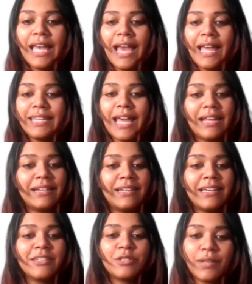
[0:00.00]
And the
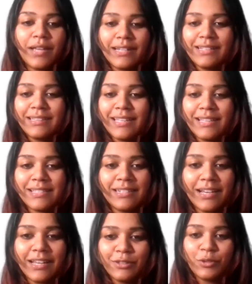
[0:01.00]
idea is to getting things
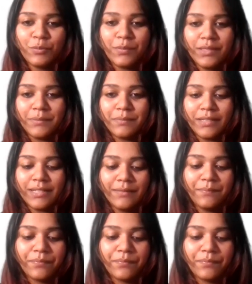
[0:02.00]
done through people,